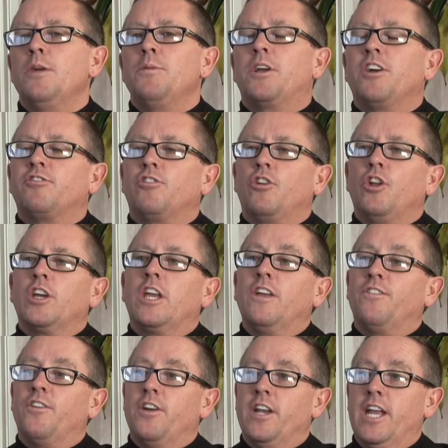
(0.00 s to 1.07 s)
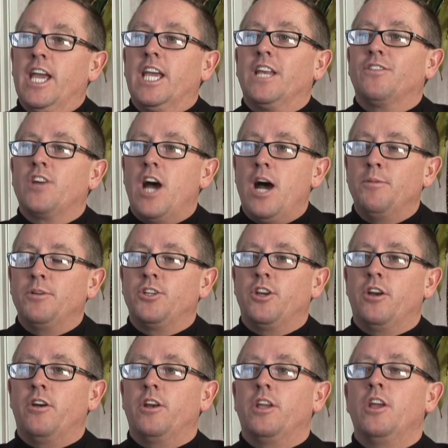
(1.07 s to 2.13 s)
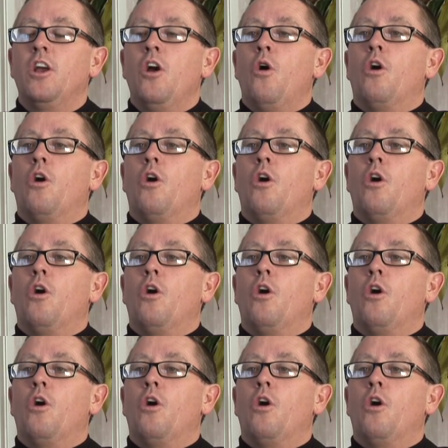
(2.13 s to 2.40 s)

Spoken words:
because they're looking for negative commentary